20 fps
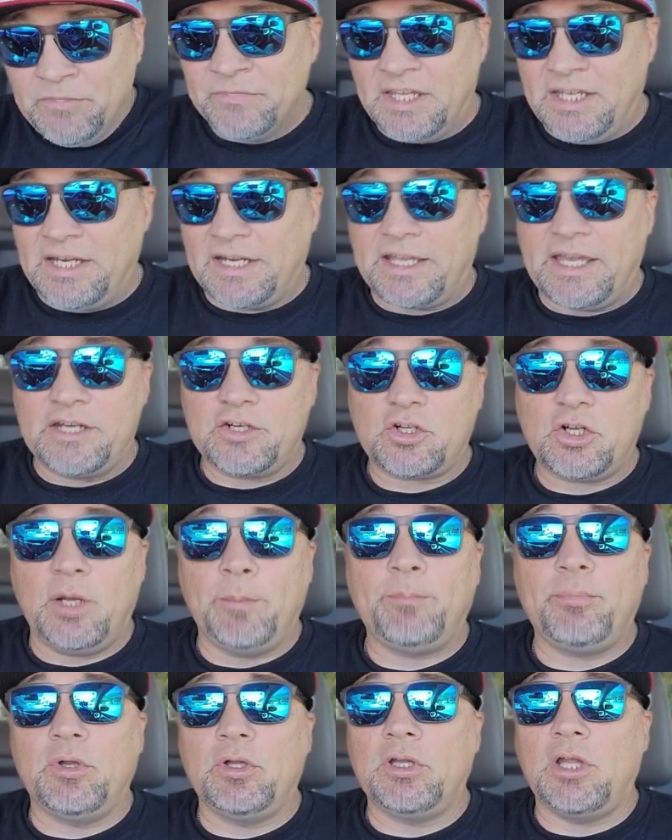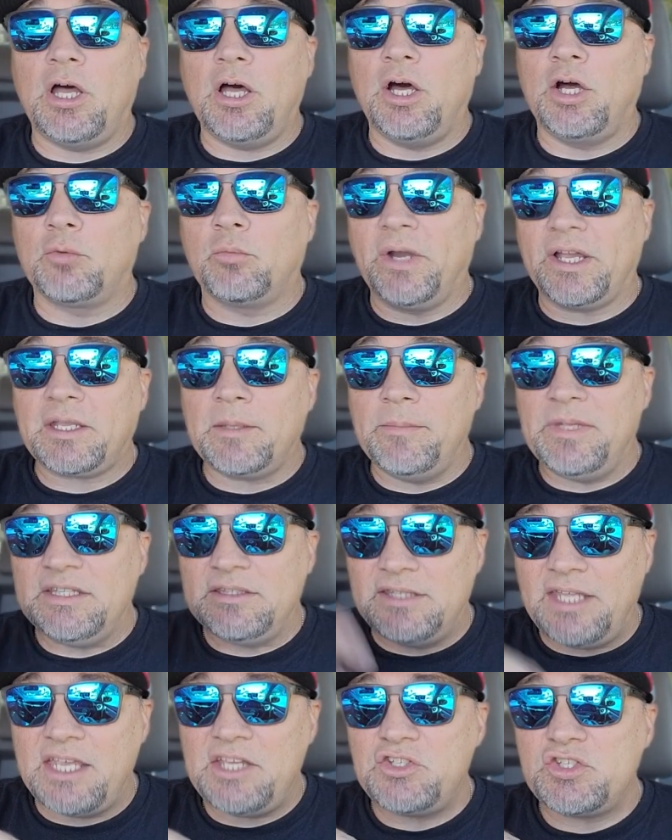And I got a couple
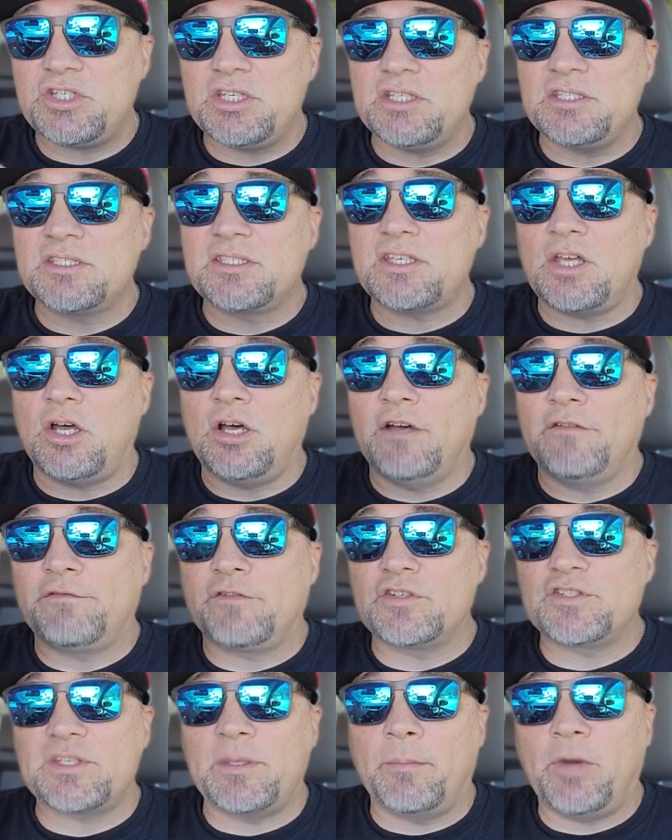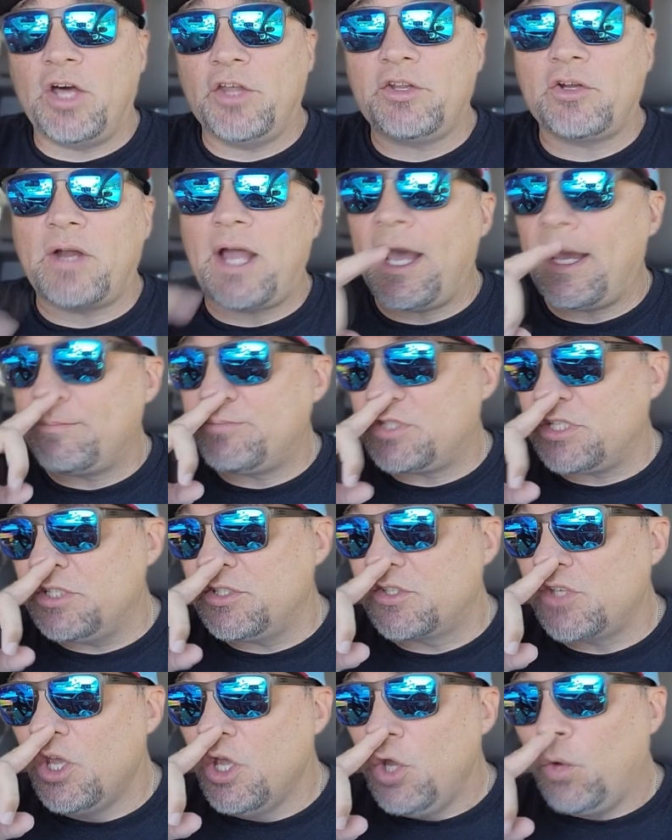recommendations for some other
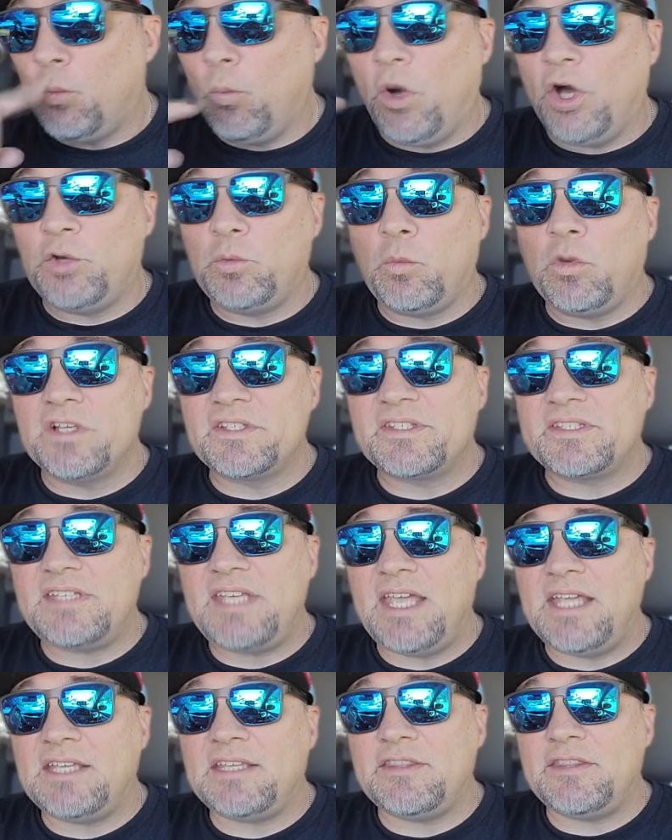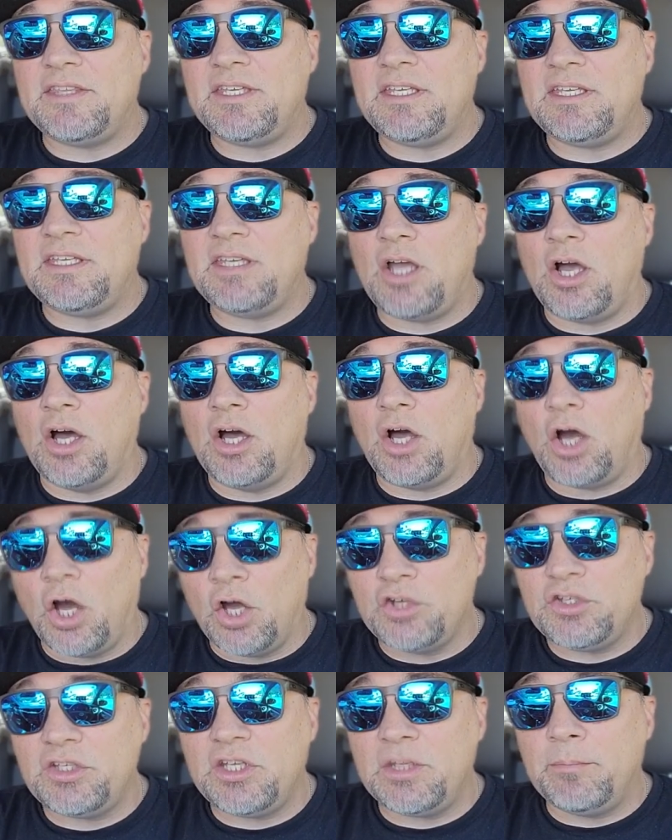options. One was take the
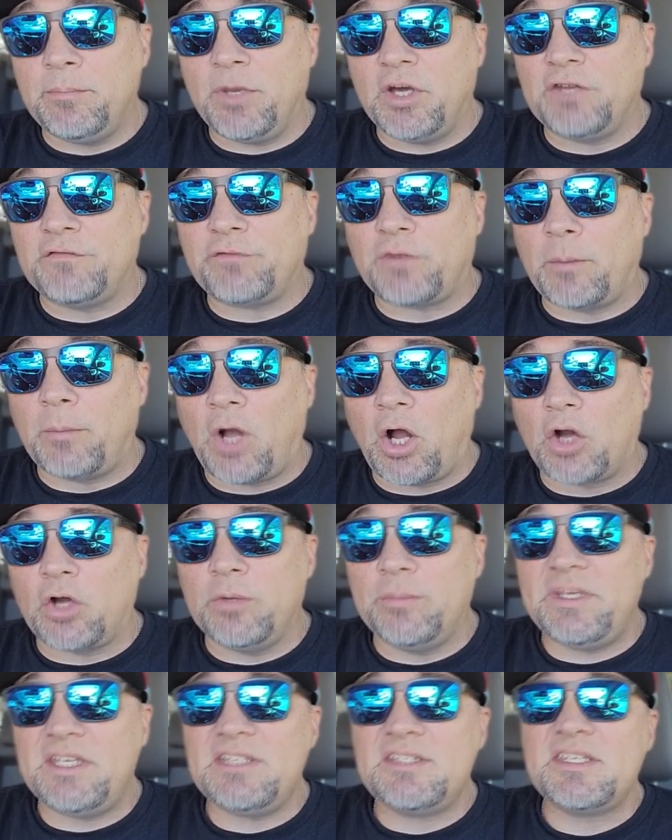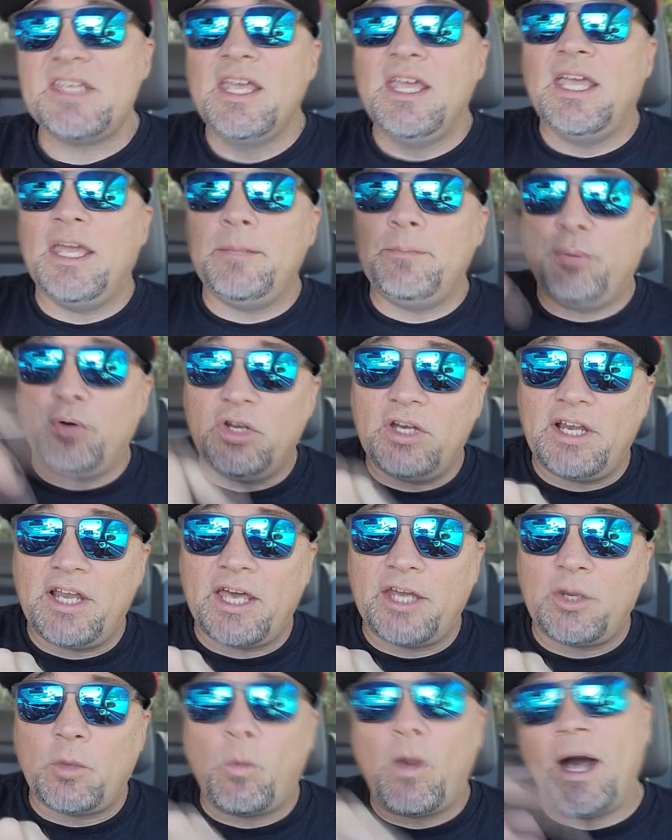onion bun from Arby's and put it
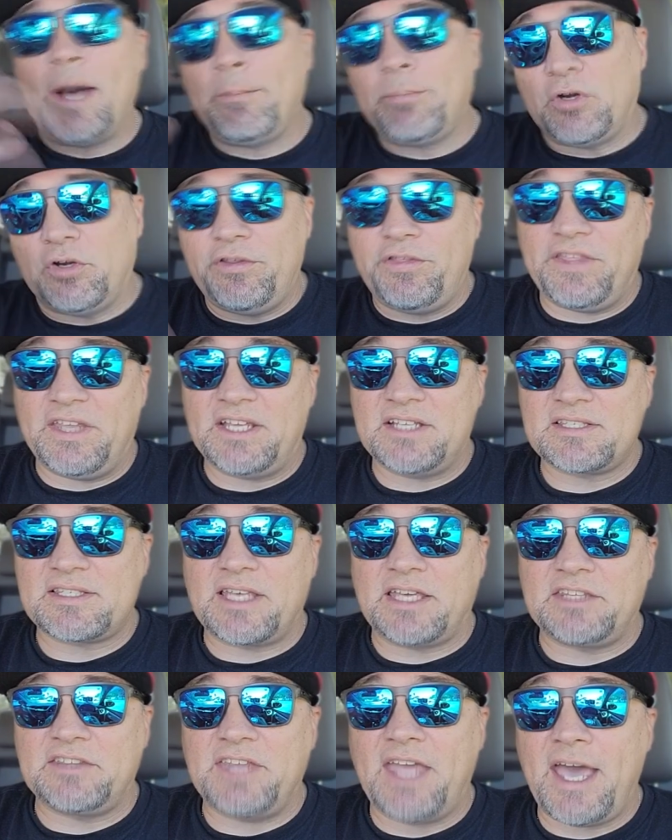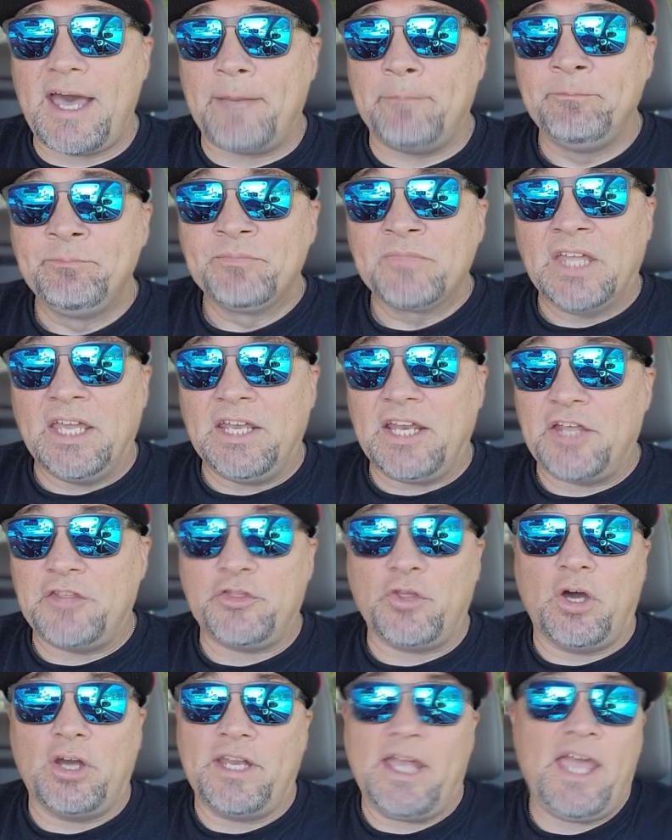on a Whopper, things like that. And I
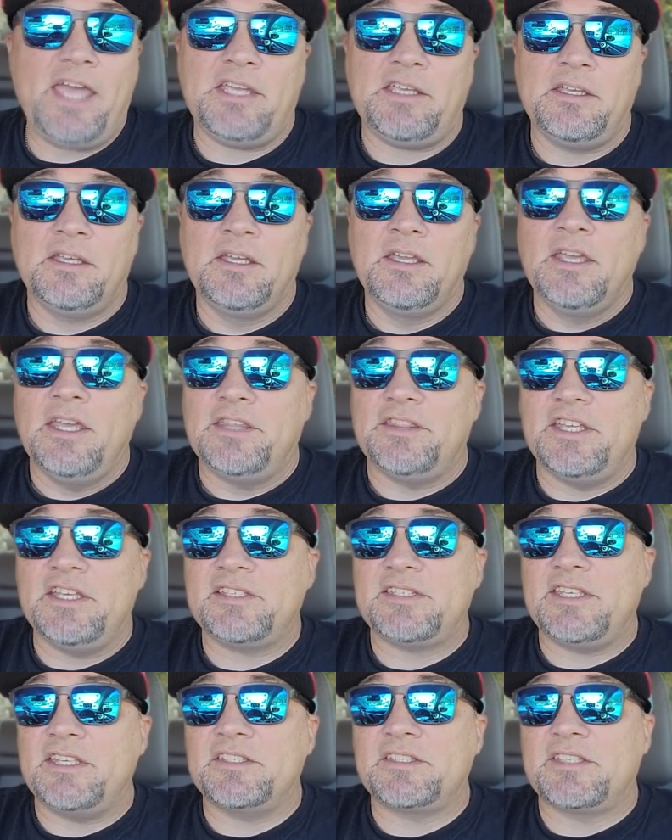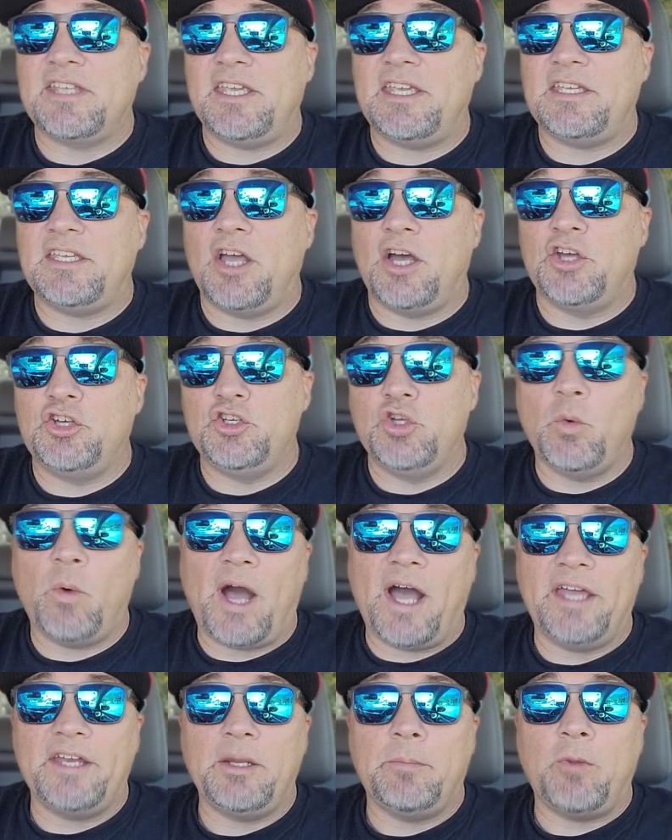thought, hey, this is a new
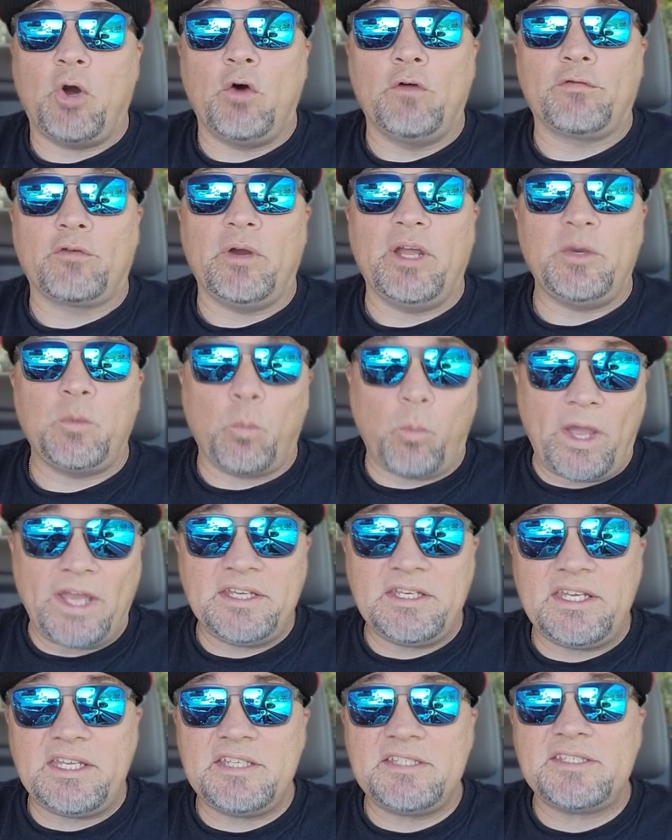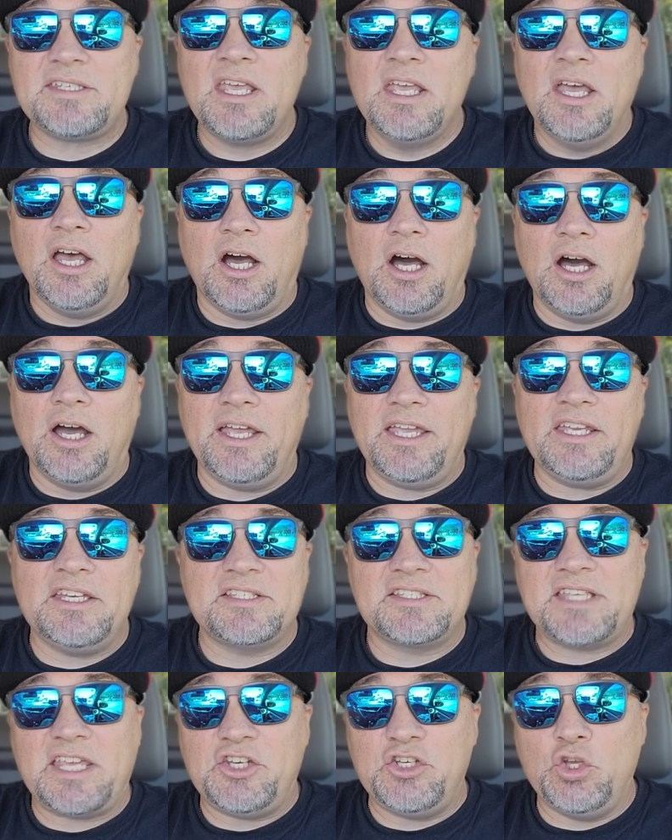item over at Wendy's. It
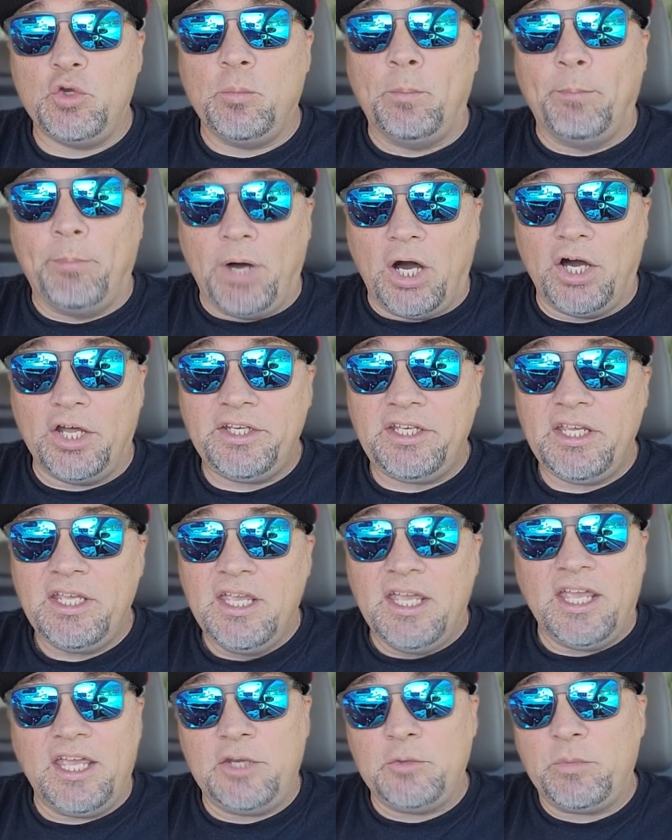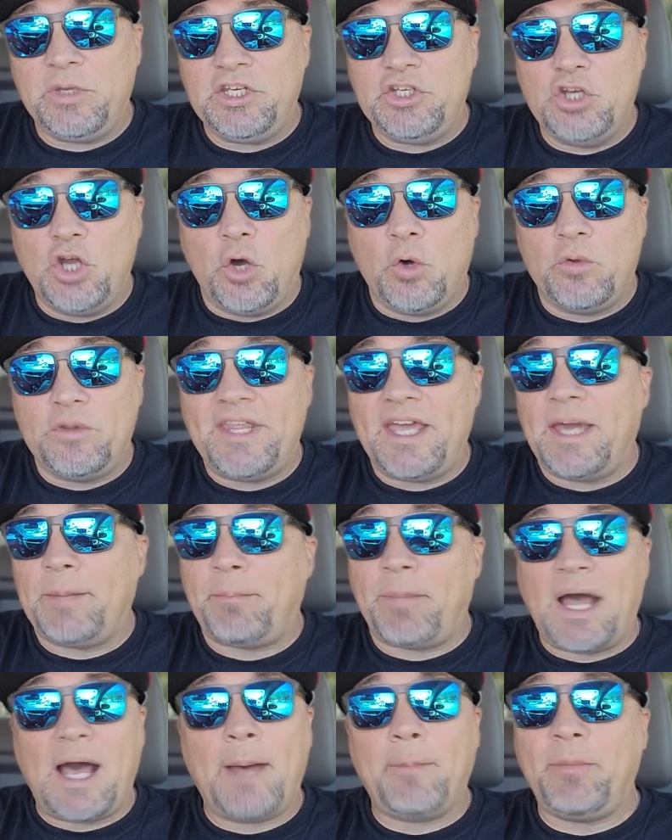is a new bun, and we know that
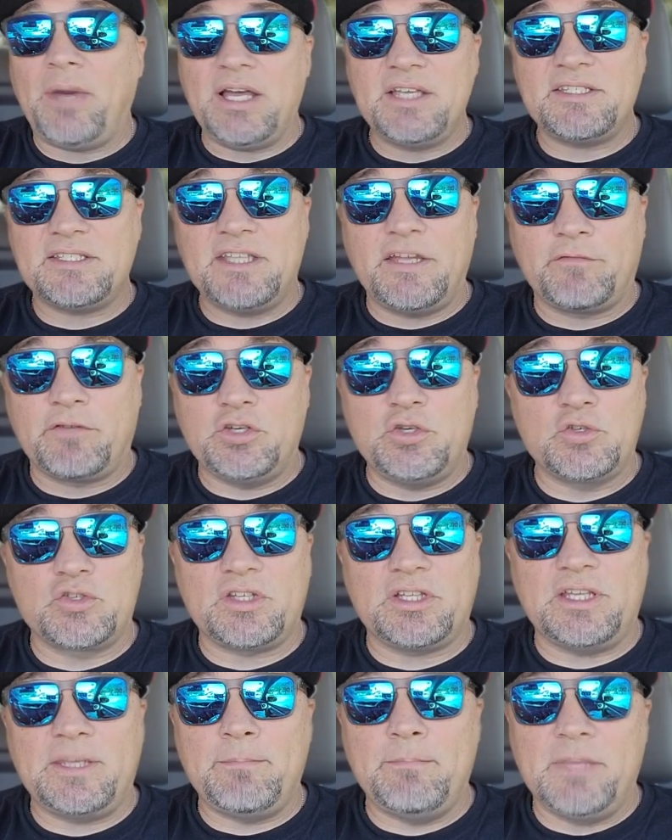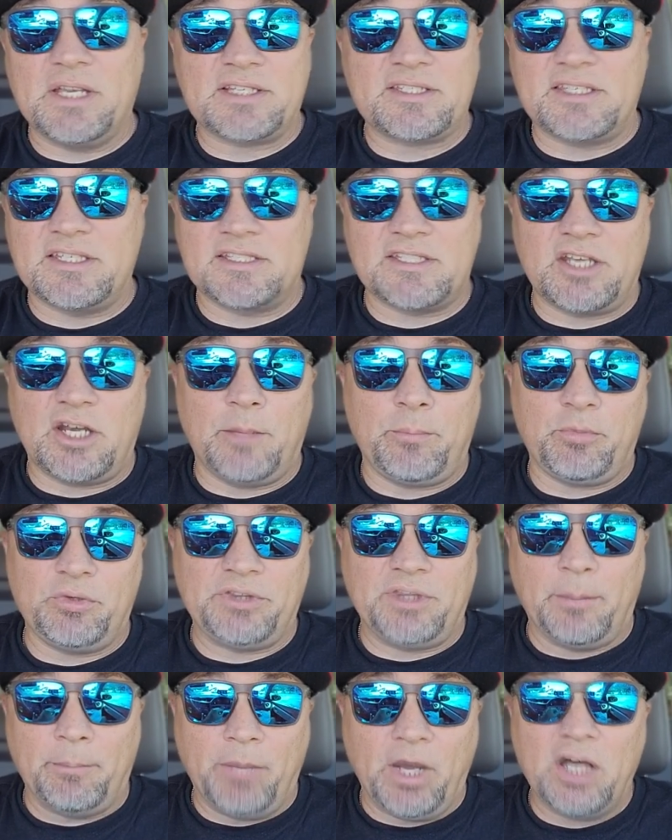Popeyes never usually mixes it up with
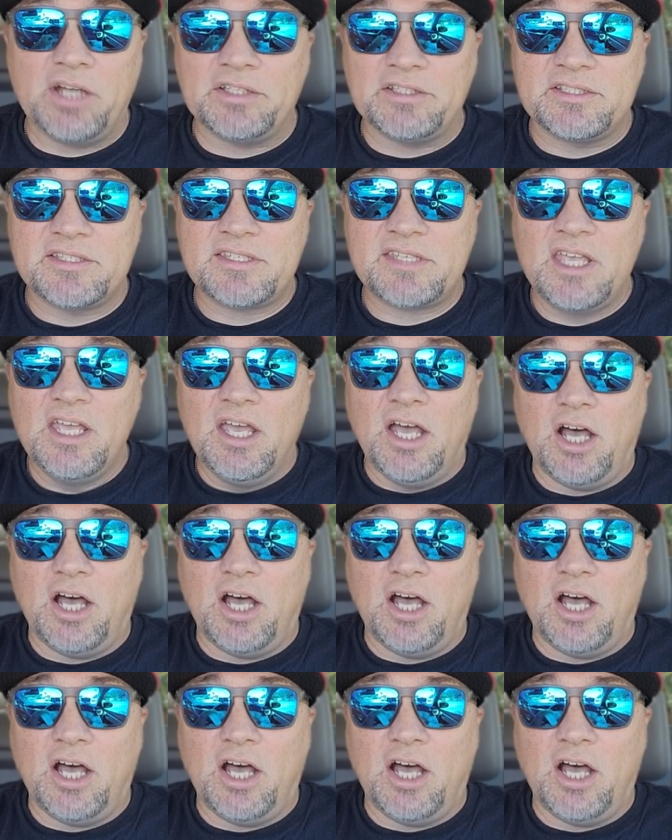the buns.